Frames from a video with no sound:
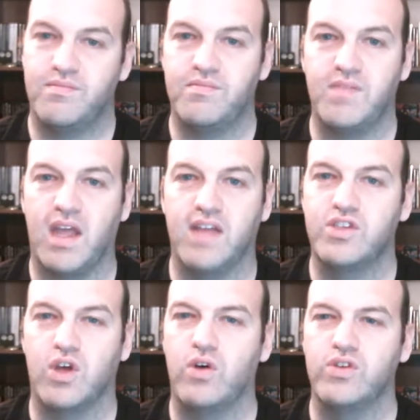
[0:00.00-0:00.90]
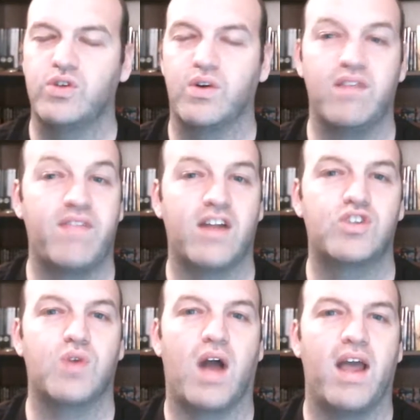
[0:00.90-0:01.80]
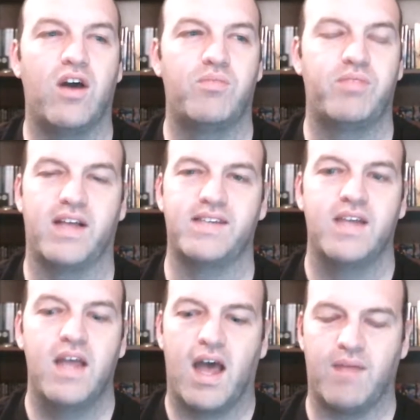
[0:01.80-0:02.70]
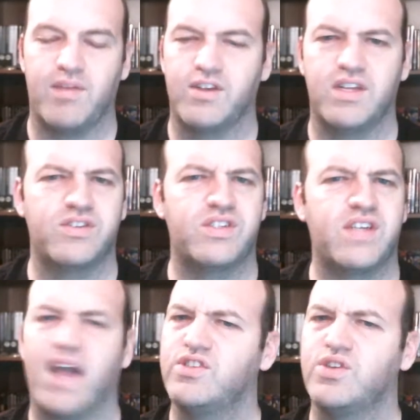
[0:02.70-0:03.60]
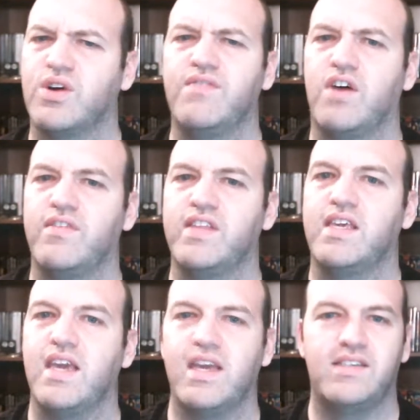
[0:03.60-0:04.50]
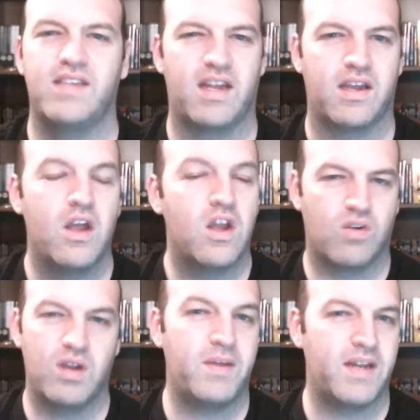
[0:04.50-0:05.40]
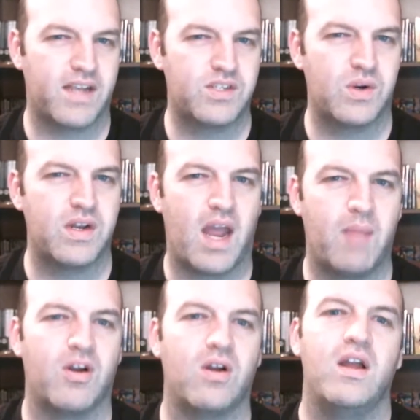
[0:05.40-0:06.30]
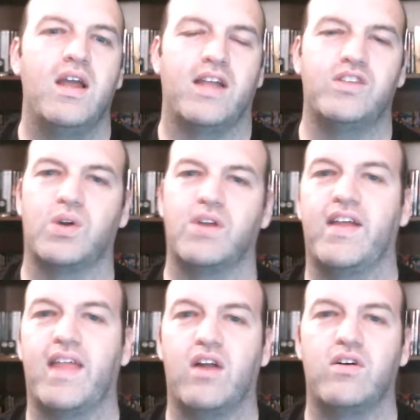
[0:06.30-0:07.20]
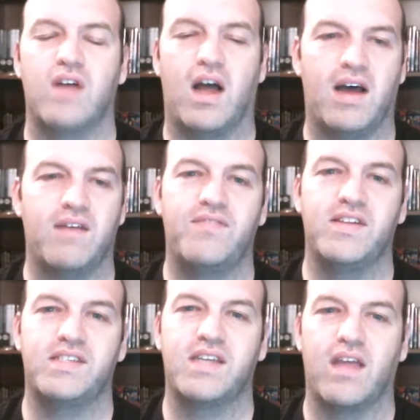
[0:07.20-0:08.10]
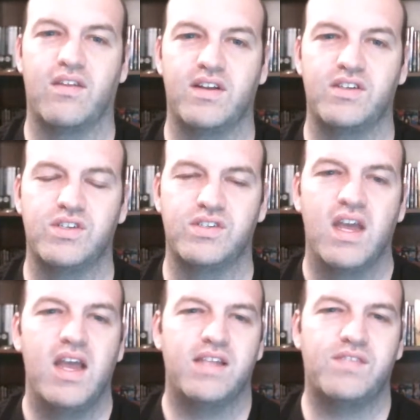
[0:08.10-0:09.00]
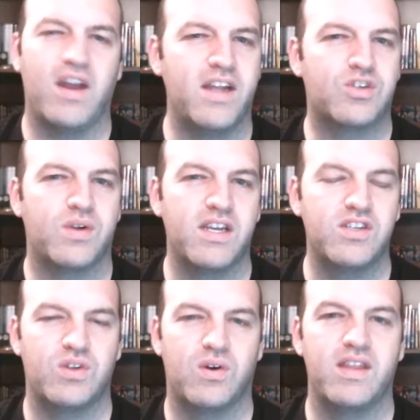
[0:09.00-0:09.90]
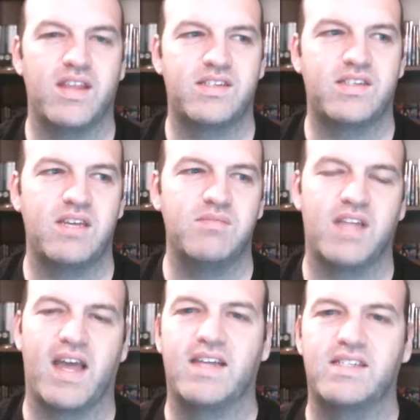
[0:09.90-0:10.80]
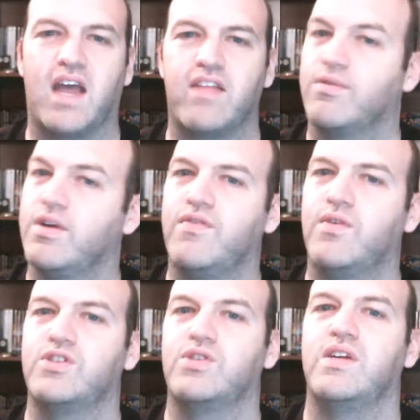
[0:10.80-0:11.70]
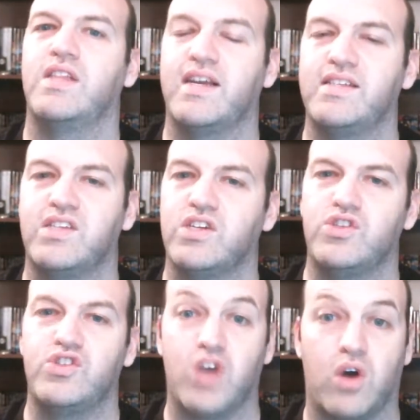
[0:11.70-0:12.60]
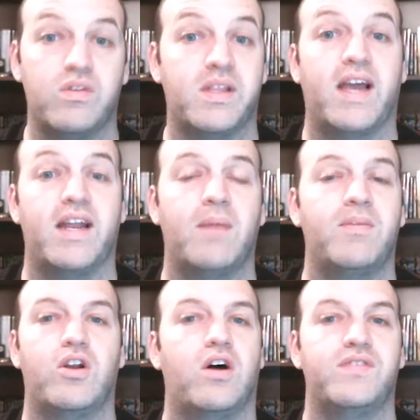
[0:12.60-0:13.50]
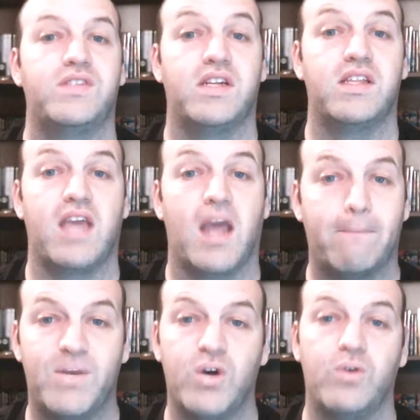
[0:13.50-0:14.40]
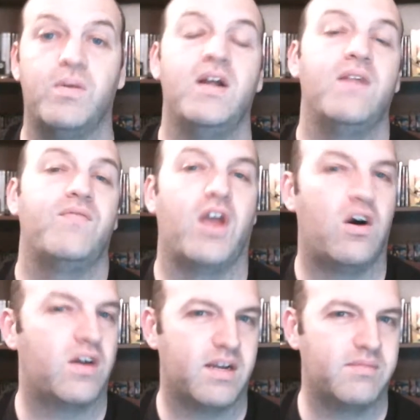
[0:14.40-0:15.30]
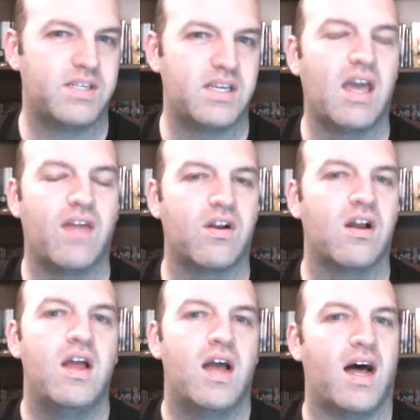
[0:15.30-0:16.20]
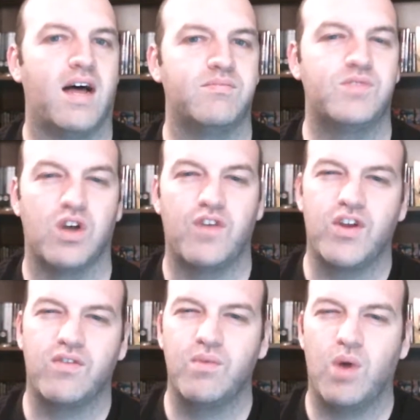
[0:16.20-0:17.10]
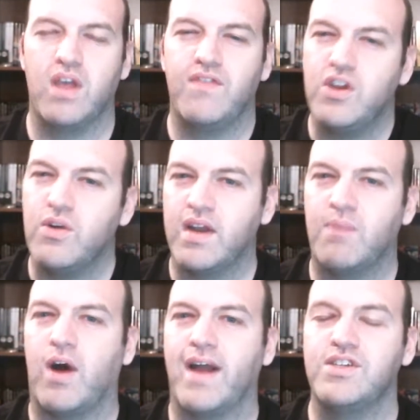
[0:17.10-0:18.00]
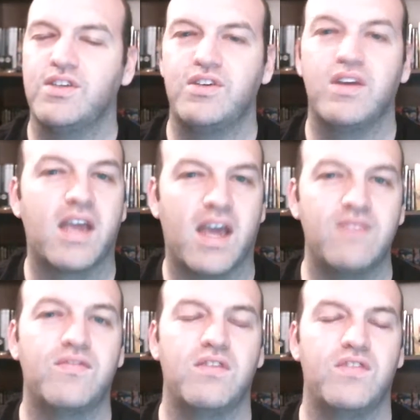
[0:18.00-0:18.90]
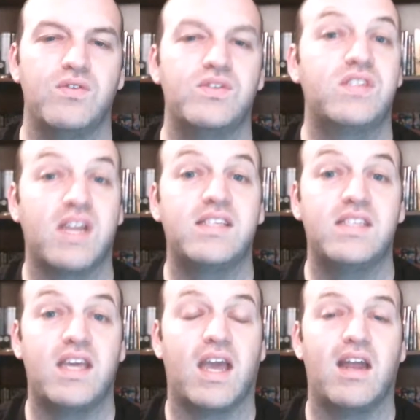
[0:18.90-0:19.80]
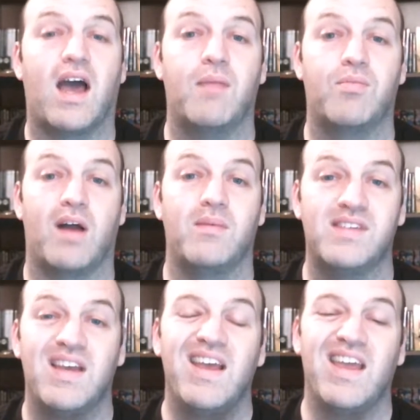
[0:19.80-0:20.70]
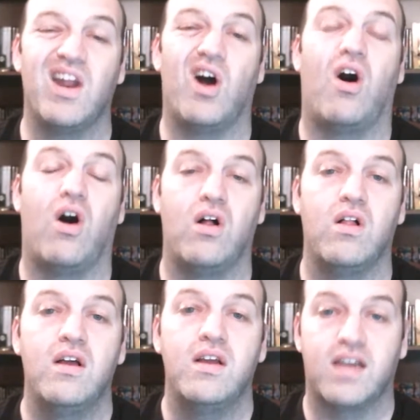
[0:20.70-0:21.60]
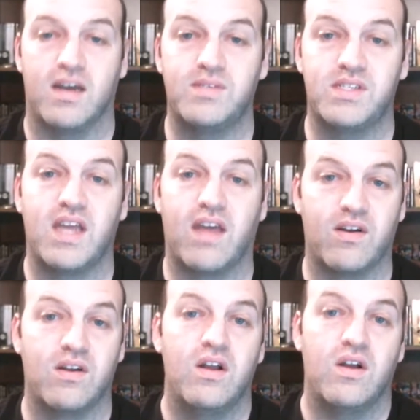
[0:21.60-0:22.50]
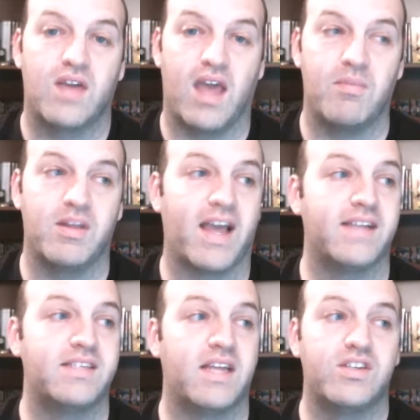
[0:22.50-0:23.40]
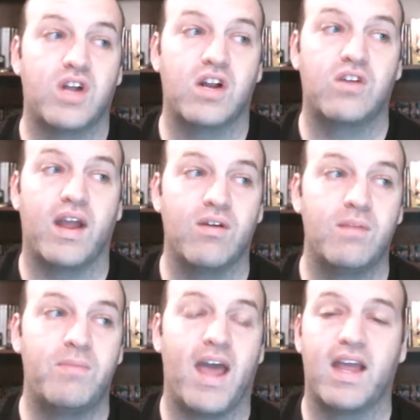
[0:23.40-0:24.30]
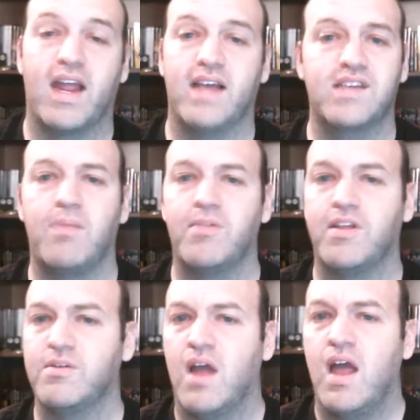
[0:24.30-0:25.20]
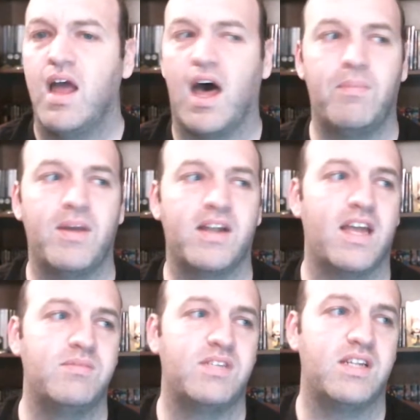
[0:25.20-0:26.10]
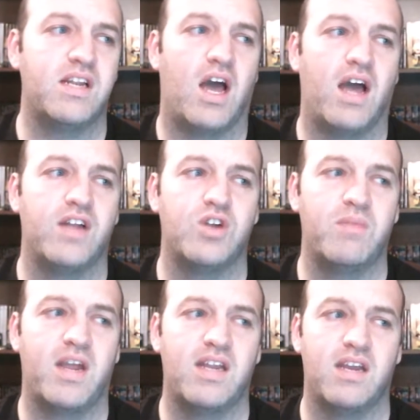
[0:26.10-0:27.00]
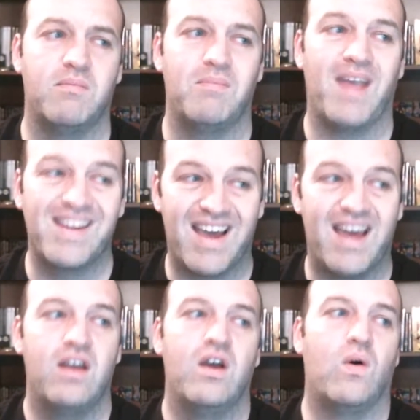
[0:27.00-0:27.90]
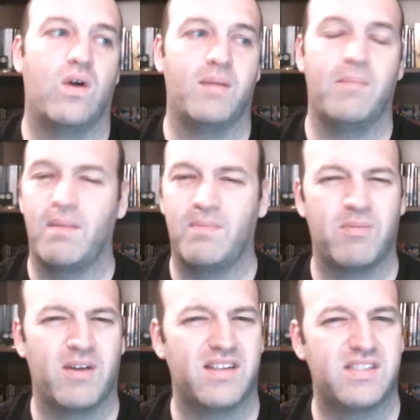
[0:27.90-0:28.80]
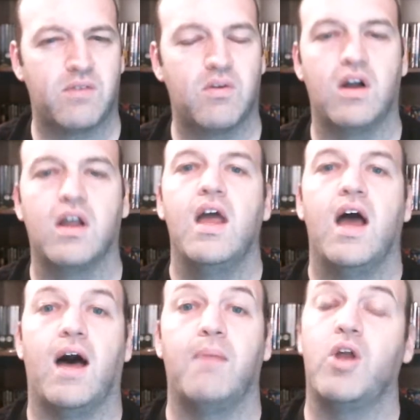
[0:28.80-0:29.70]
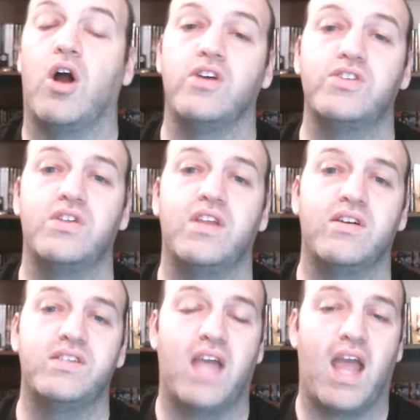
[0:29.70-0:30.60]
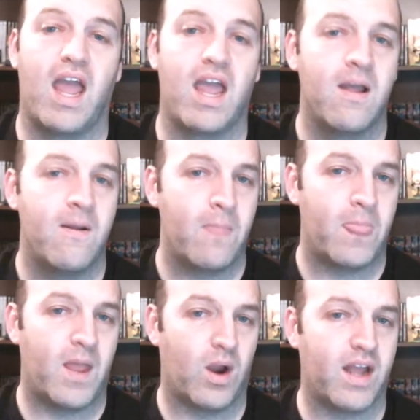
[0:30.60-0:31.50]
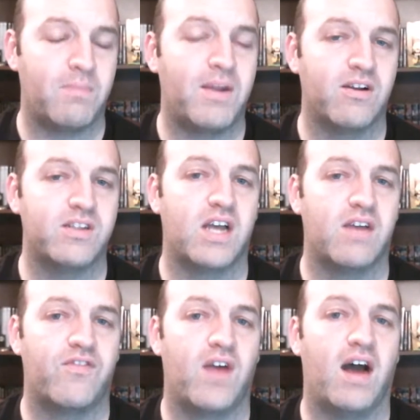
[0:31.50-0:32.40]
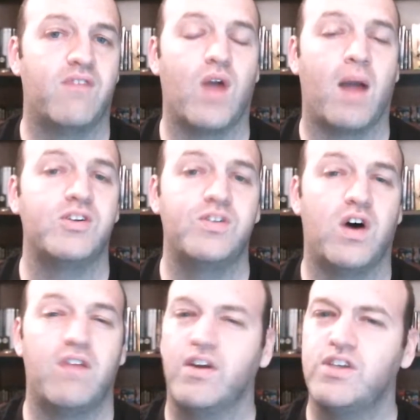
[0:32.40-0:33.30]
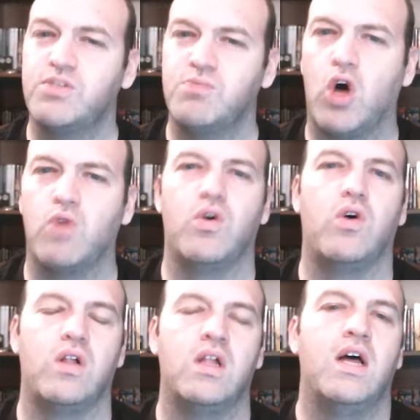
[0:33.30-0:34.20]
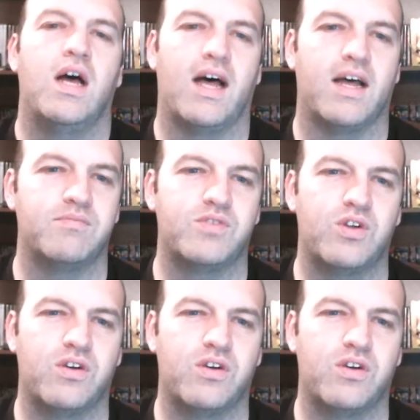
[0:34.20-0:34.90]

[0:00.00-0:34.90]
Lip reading: it's the whole story of that trial, plus there's another side story involving the kids and a creepy next door neighbor, and sort of how that all fits together. And it's a very intriguing story that seems like it's got 3 or 4 storylines that don't line up, and then all of a sudden at the end, boom, they all come together. So if you do end up watching this, you get kind of confused, stick to the end. I promise, it all comes together. Okay, but like I said, it starred Gregory Peck, has a couple other big names in it, Joe Magna, or I might be pronouncing that wrong, but also there is an appearance of Robert Duvall, a very small role, so don't